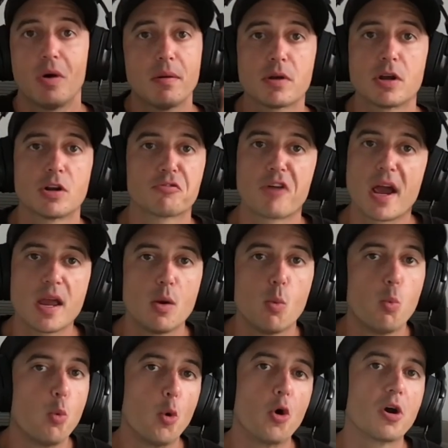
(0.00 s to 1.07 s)
I'm gonna
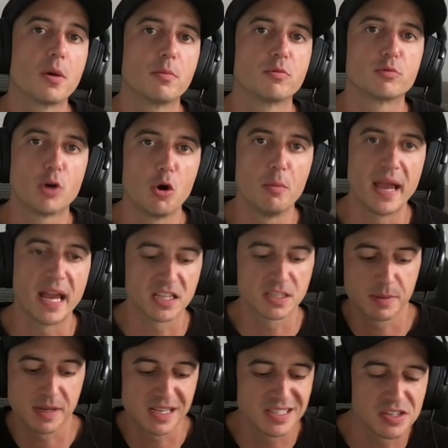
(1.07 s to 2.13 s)
write warm romance
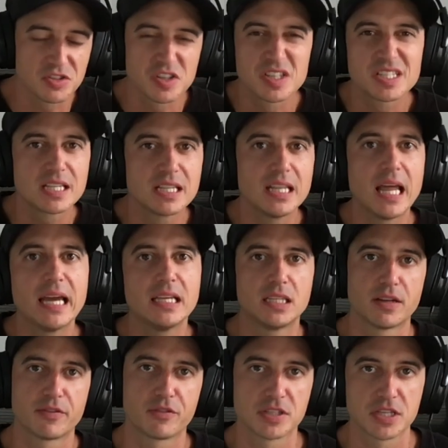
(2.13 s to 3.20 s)
because there's a slight
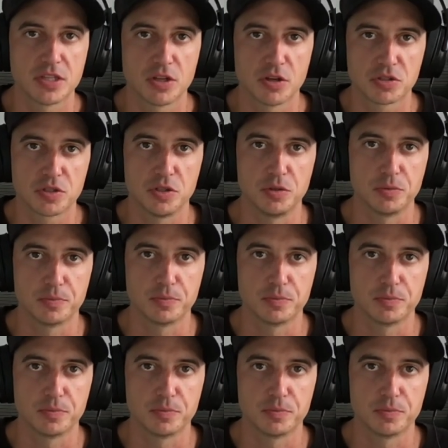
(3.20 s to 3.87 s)
difference in those 2.